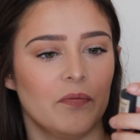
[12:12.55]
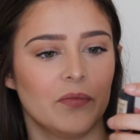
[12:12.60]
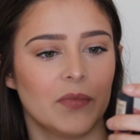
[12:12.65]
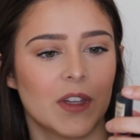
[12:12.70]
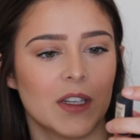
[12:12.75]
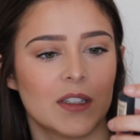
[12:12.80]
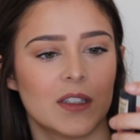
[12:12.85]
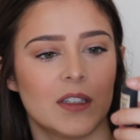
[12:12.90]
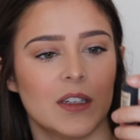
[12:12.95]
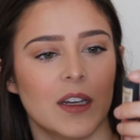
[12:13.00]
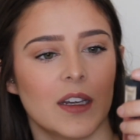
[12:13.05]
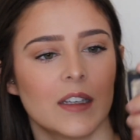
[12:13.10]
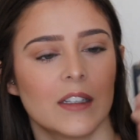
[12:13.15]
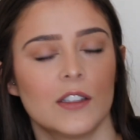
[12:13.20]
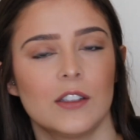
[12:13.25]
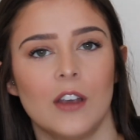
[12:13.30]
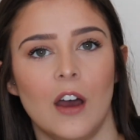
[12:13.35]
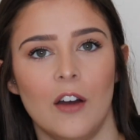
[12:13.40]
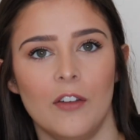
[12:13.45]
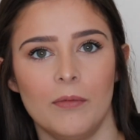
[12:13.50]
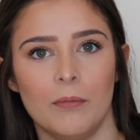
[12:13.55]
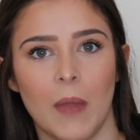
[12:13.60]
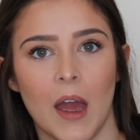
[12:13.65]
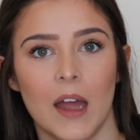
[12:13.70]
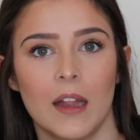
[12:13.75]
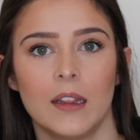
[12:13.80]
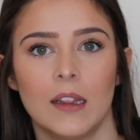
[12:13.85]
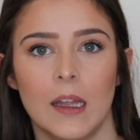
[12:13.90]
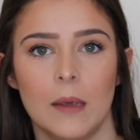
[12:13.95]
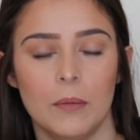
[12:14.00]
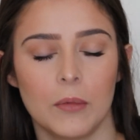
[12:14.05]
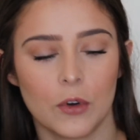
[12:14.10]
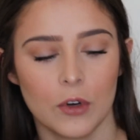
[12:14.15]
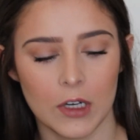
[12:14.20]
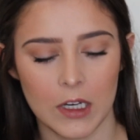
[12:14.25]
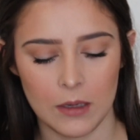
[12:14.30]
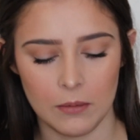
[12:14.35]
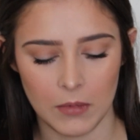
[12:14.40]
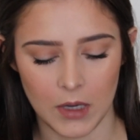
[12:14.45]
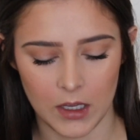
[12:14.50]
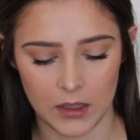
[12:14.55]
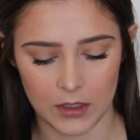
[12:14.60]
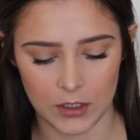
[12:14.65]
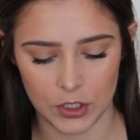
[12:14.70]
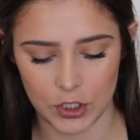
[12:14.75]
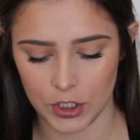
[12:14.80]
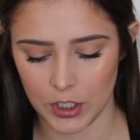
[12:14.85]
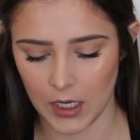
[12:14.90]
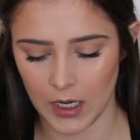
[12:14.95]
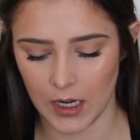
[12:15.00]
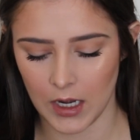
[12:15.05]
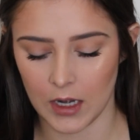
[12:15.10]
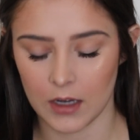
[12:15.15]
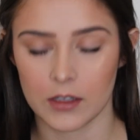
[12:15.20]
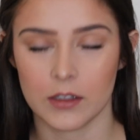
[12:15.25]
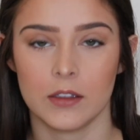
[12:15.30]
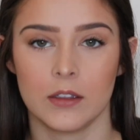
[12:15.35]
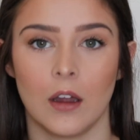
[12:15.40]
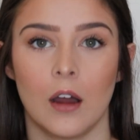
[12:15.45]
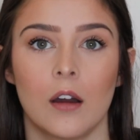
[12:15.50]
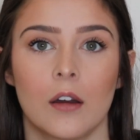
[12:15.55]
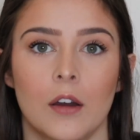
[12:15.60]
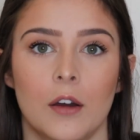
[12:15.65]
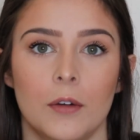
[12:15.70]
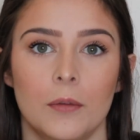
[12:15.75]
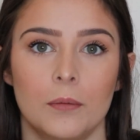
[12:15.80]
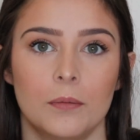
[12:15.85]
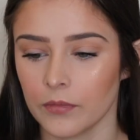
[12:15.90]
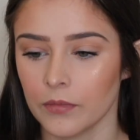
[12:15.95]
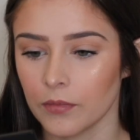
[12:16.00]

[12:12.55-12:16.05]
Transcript: this NYX Soft Matte Lip Cream in the shade Stockholm.